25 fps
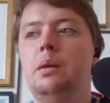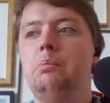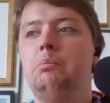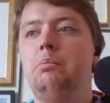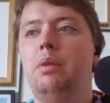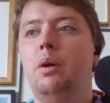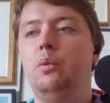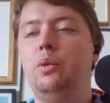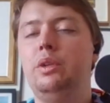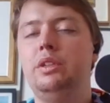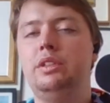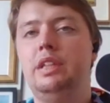
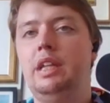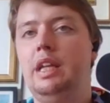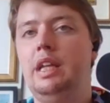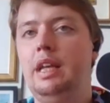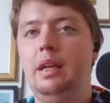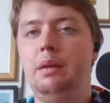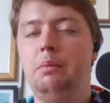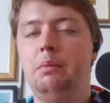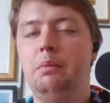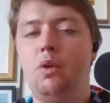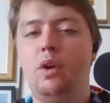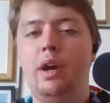but we
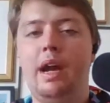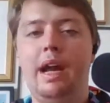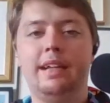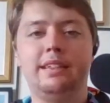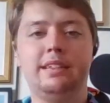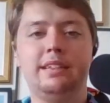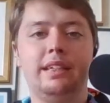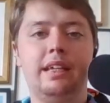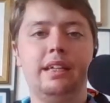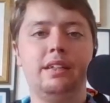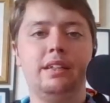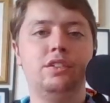see more
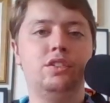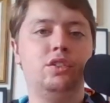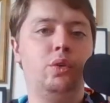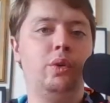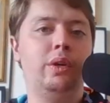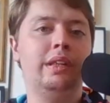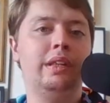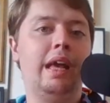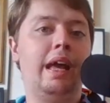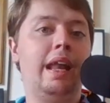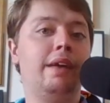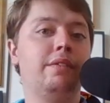Hexicans
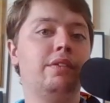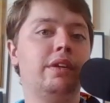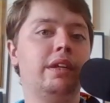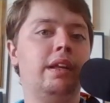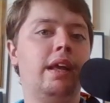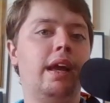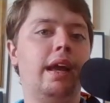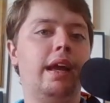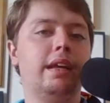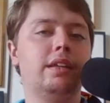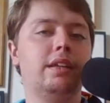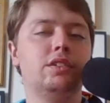doing that every
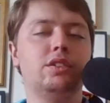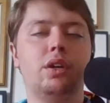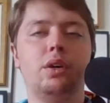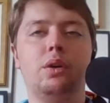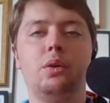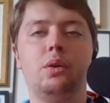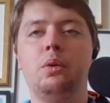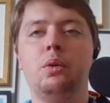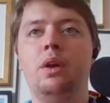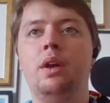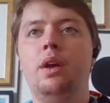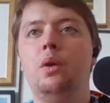day.
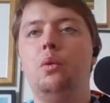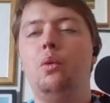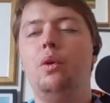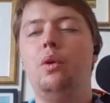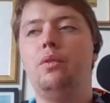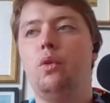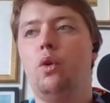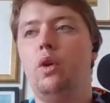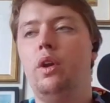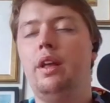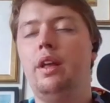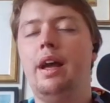So
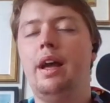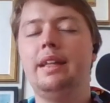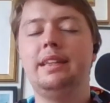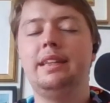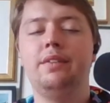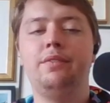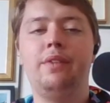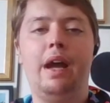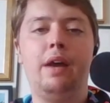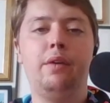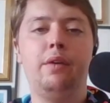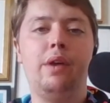we've already got
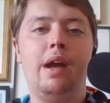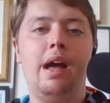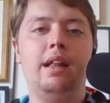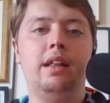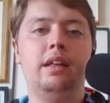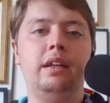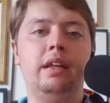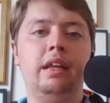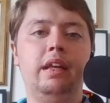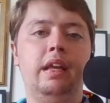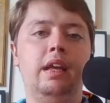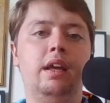the
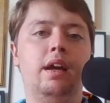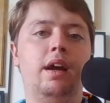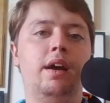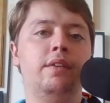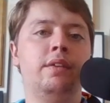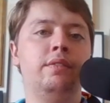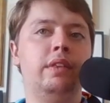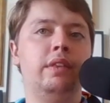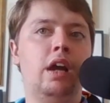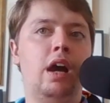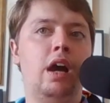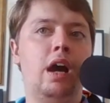virality
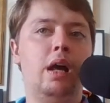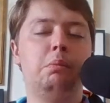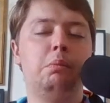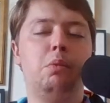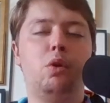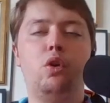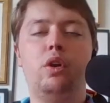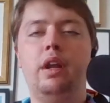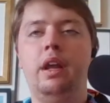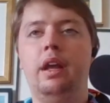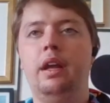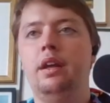of the
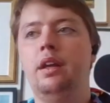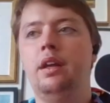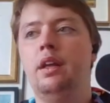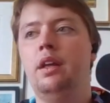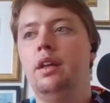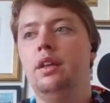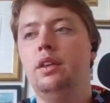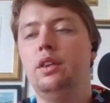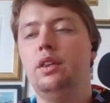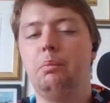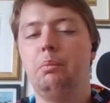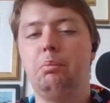onboarding,
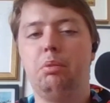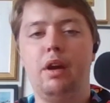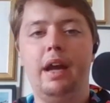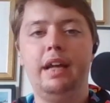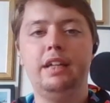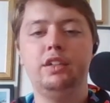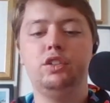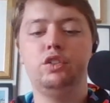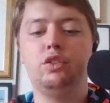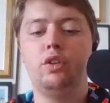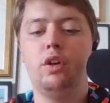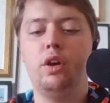the
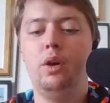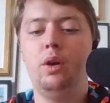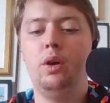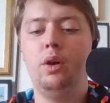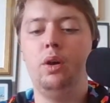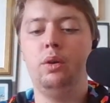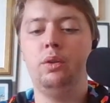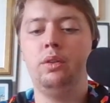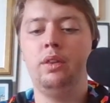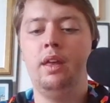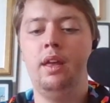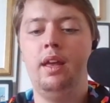price
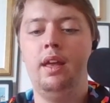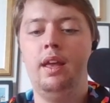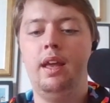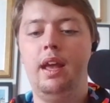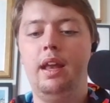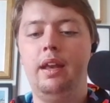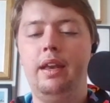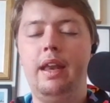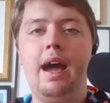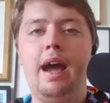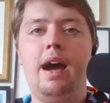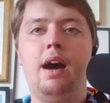growth,
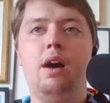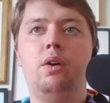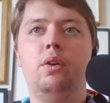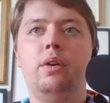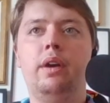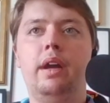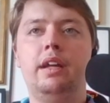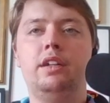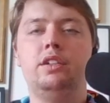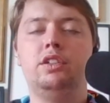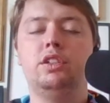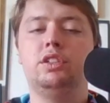and now
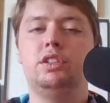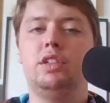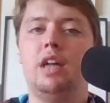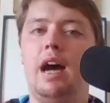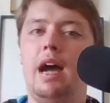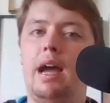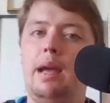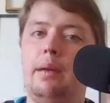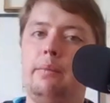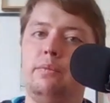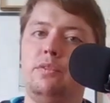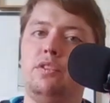it's just
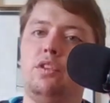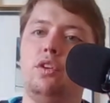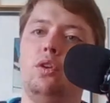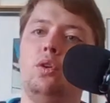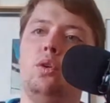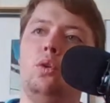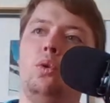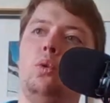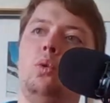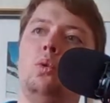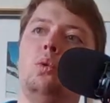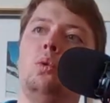time
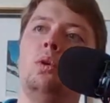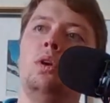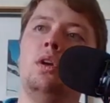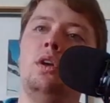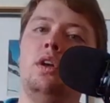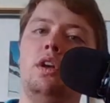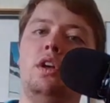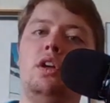to